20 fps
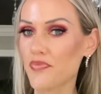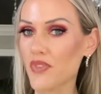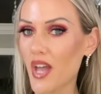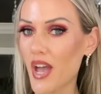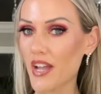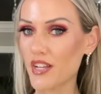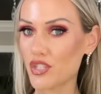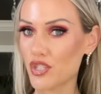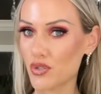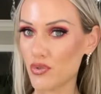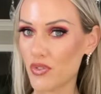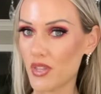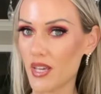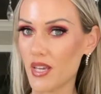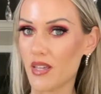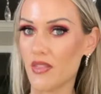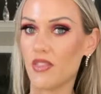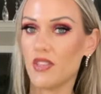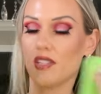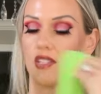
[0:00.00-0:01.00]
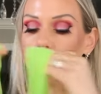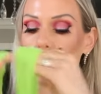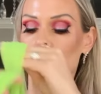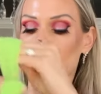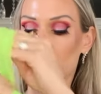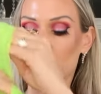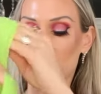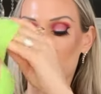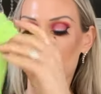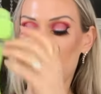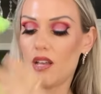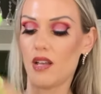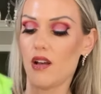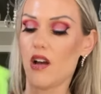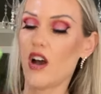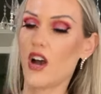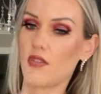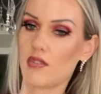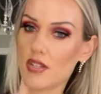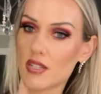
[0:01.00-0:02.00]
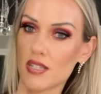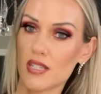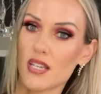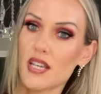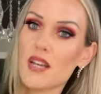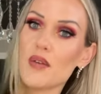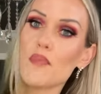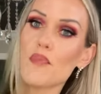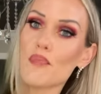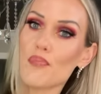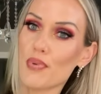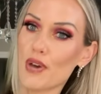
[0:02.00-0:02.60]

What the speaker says: I do think this would be obviously